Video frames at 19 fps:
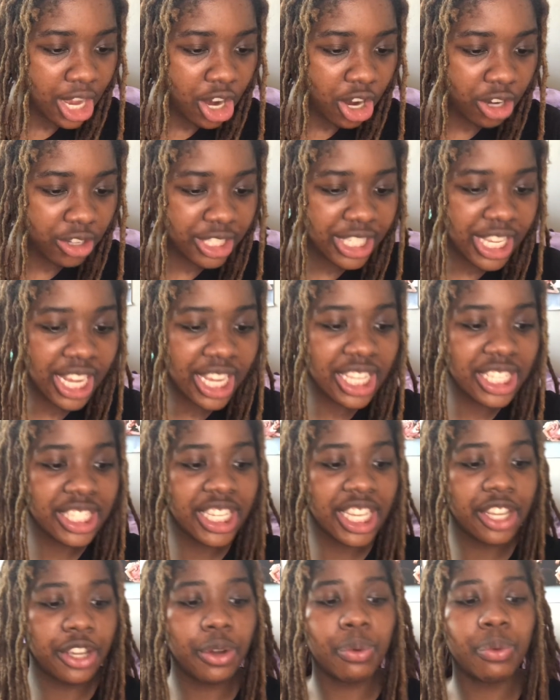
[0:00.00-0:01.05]
Her second
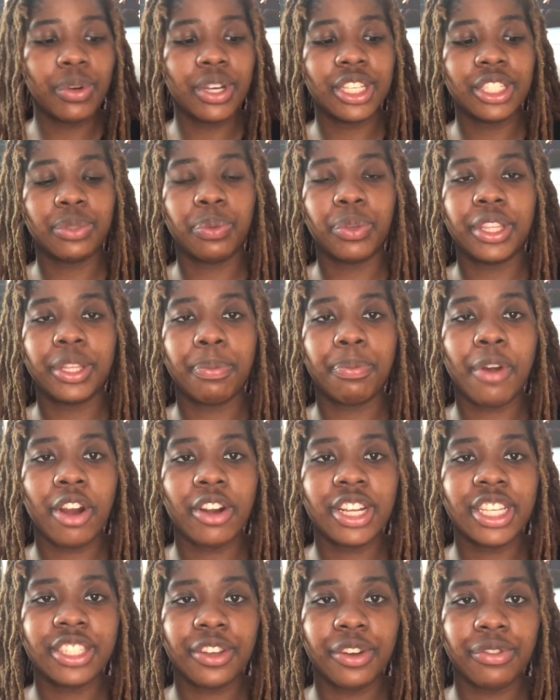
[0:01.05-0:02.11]
single was When the
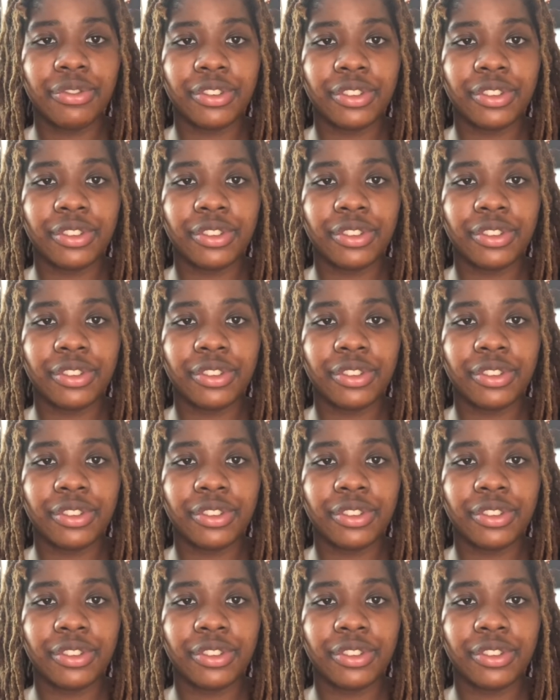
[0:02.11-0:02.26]
Party's Over.